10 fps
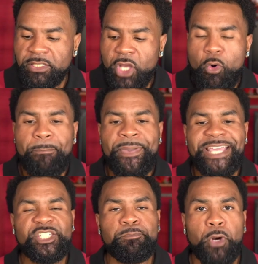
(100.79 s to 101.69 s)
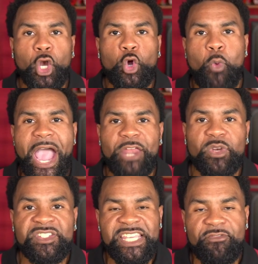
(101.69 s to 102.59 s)
let's go with Pittsburgh wide
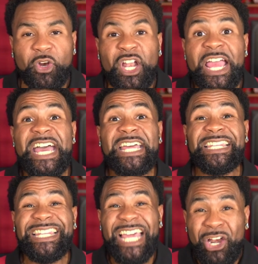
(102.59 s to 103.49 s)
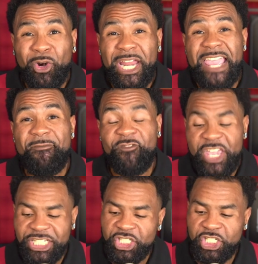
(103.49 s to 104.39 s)
receiver Larry
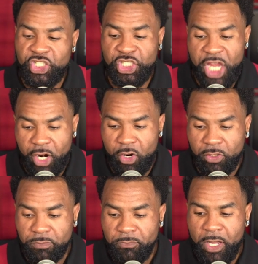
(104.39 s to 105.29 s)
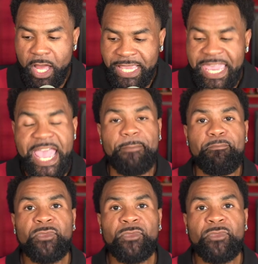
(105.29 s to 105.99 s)
Fitzgerald. Again,